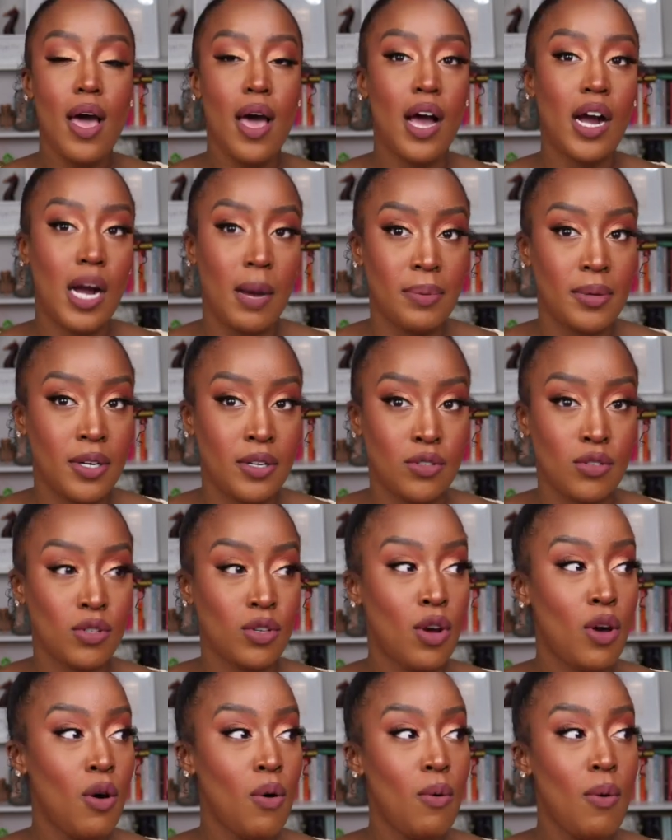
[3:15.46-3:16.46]
a couple years
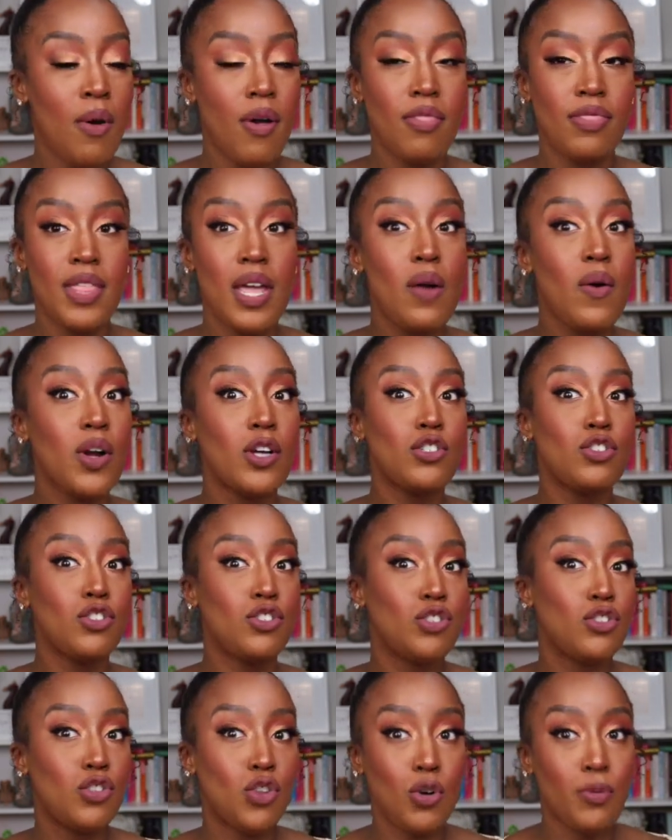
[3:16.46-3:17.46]
ago, they were
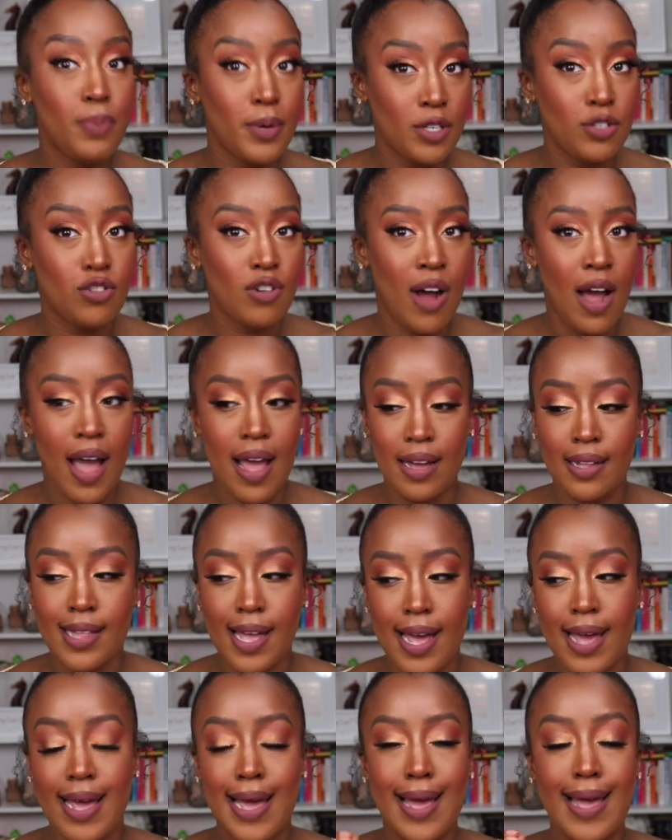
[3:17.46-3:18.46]
stupid drying,
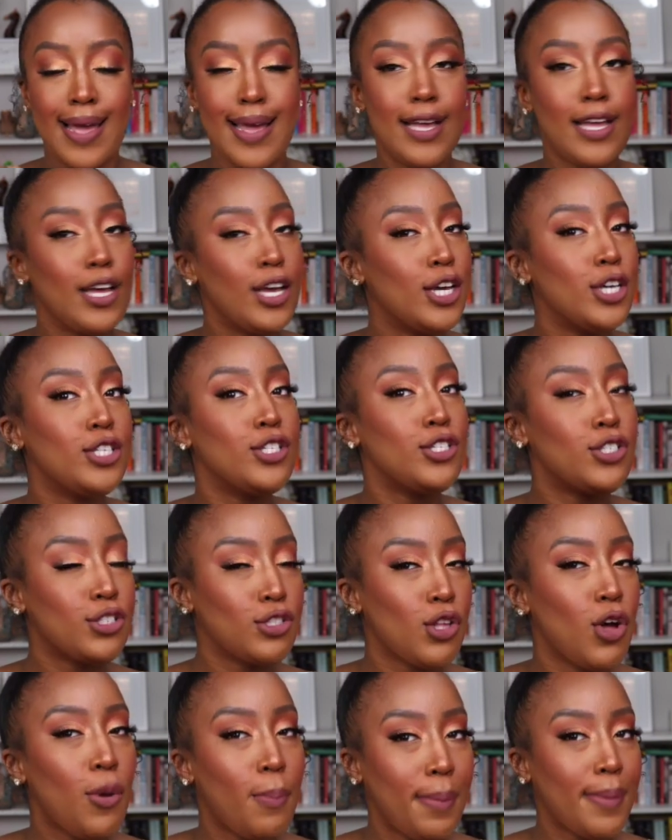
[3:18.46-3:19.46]
like
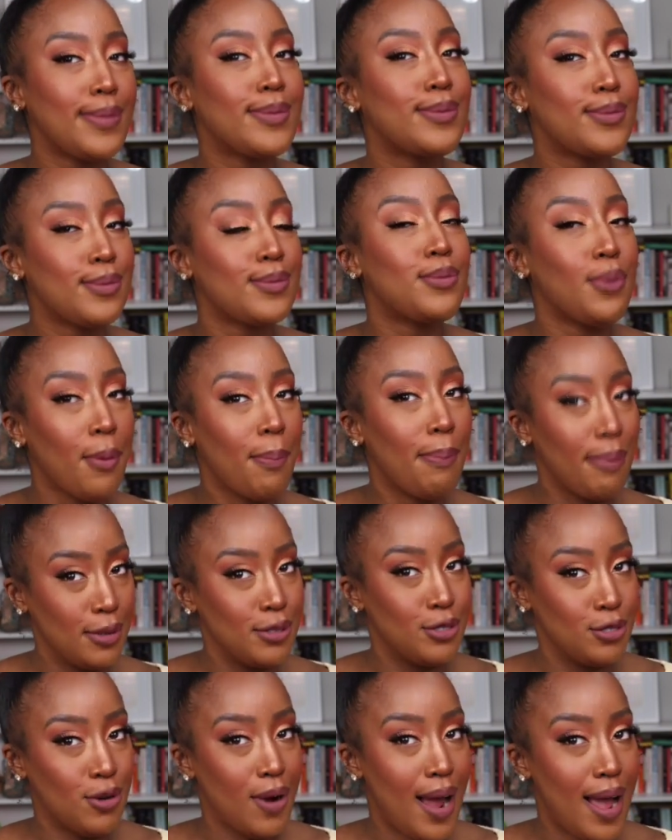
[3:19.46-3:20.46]
stupid
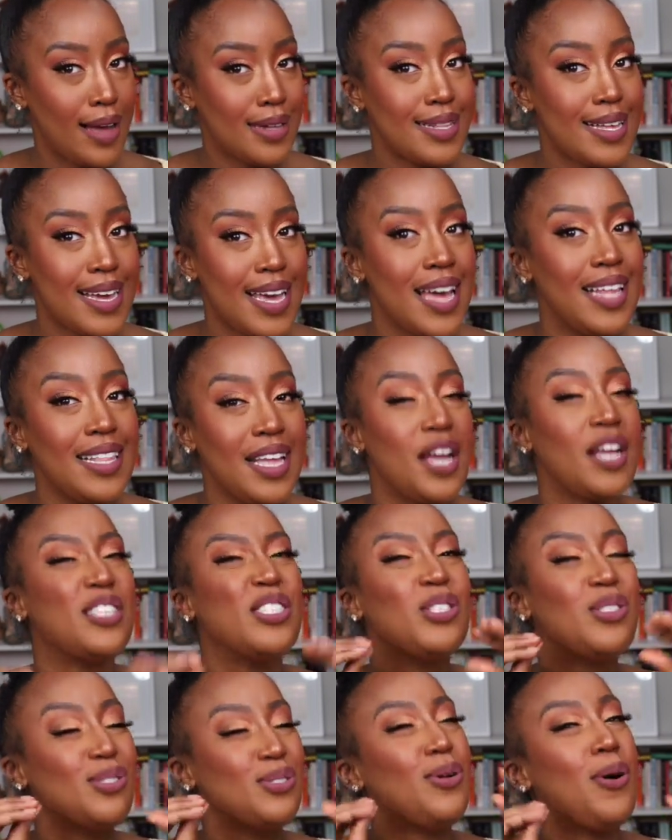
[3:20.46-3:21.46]
drying, like
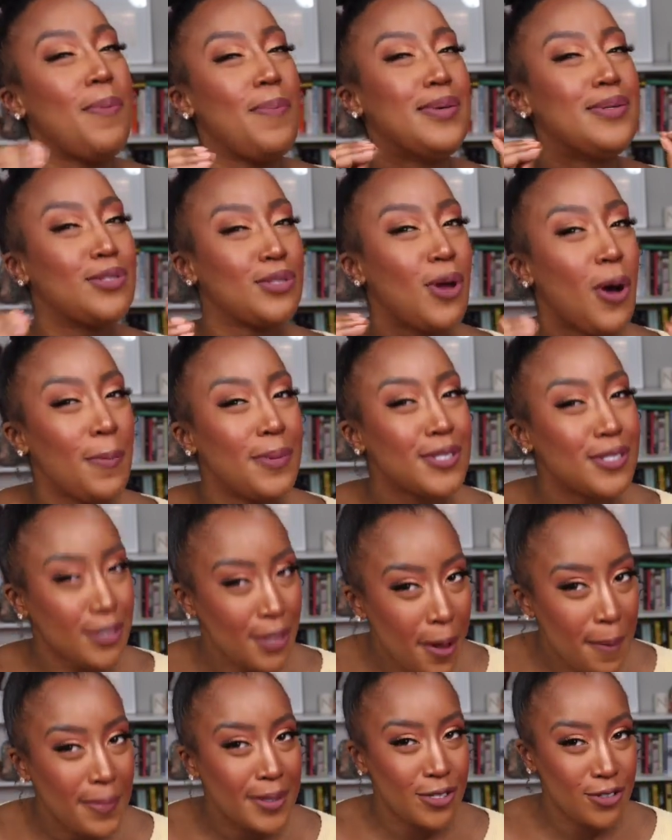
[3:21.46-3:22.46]

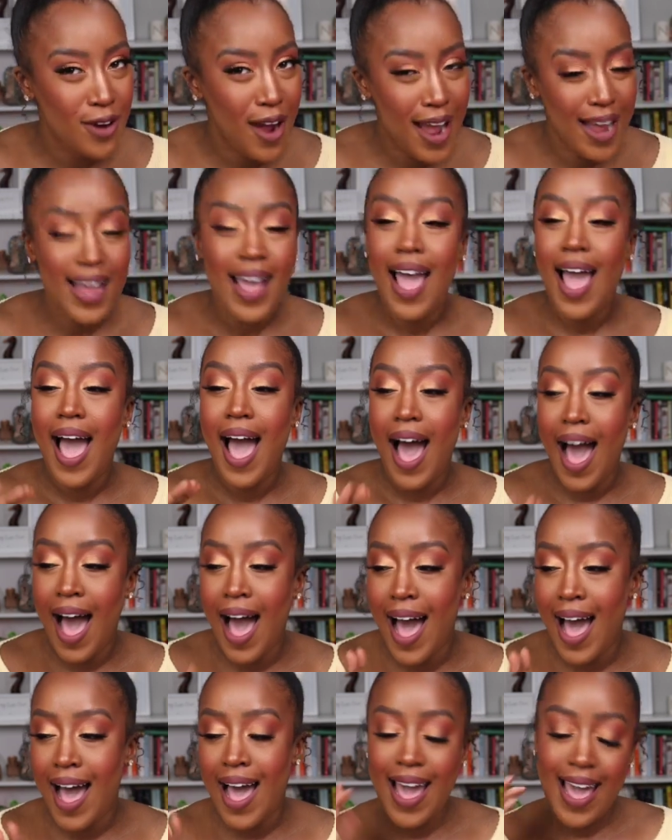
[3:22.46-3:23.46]
stupid drying.
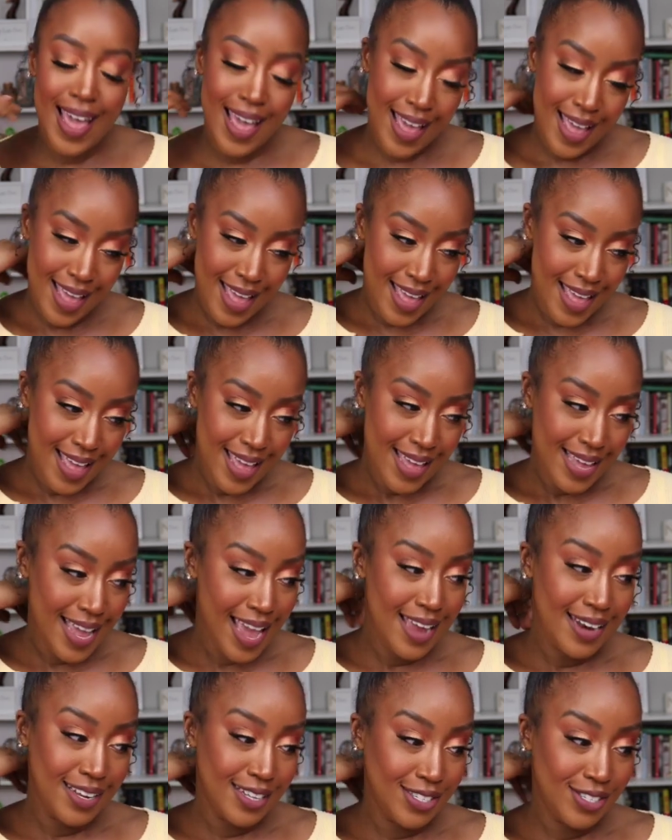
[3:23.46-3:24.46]
I
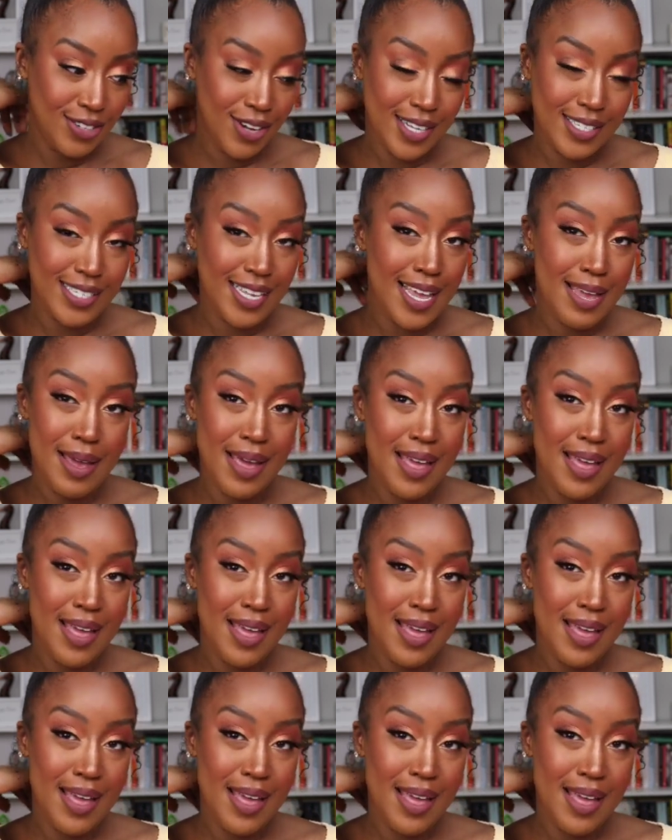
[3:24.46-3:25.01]
cannot stress